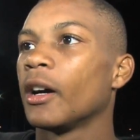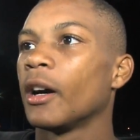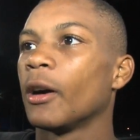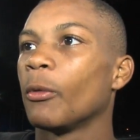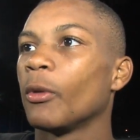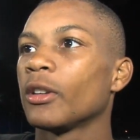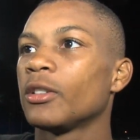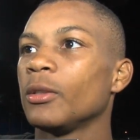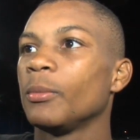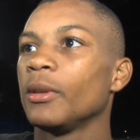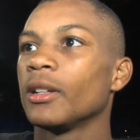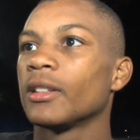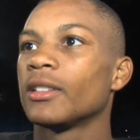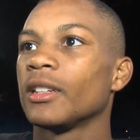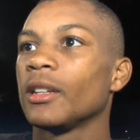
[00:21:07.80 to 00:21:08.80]
uh, once you
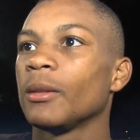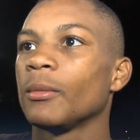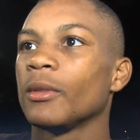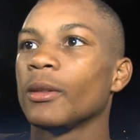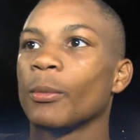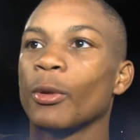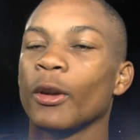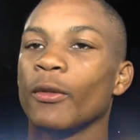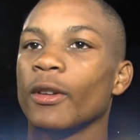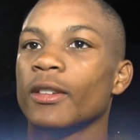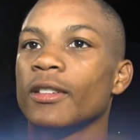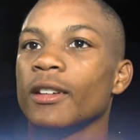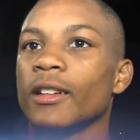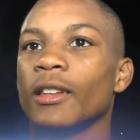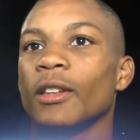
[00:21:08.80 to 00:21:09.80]
beat a team the
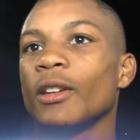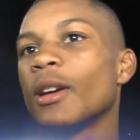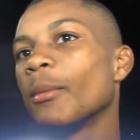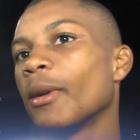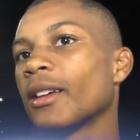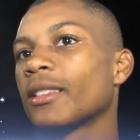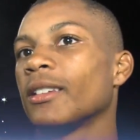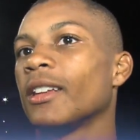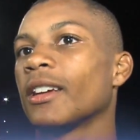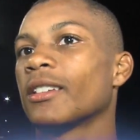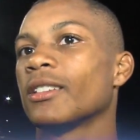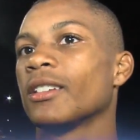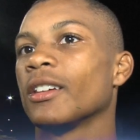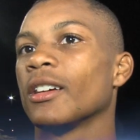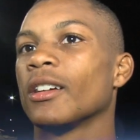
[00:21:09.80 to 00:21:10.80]
previous year and then you come back the
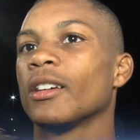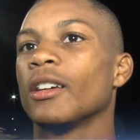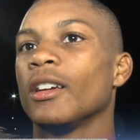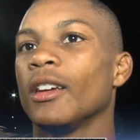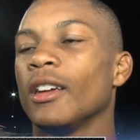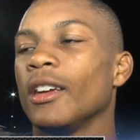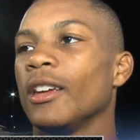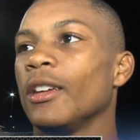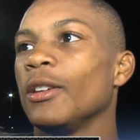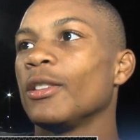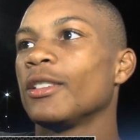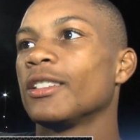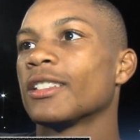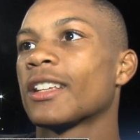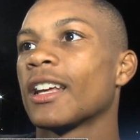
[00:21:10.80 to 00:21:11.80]
next year,
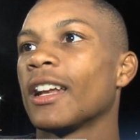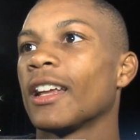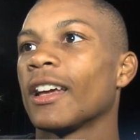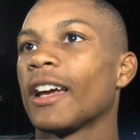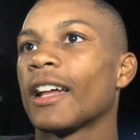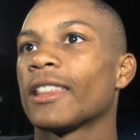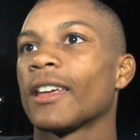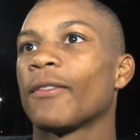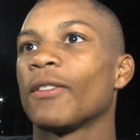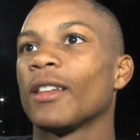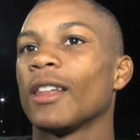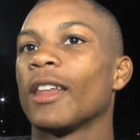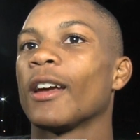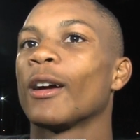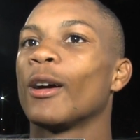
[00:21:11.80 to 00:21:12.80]
you just kind of got that
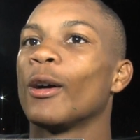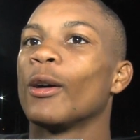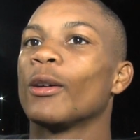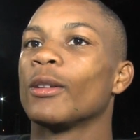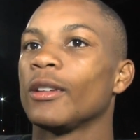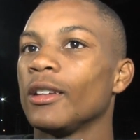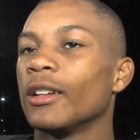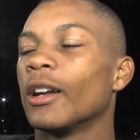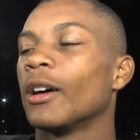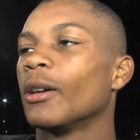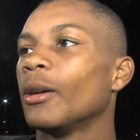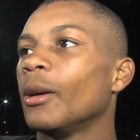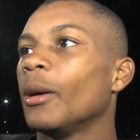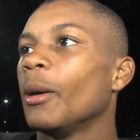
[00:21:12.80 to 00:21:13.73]
feeling like, oh, you know.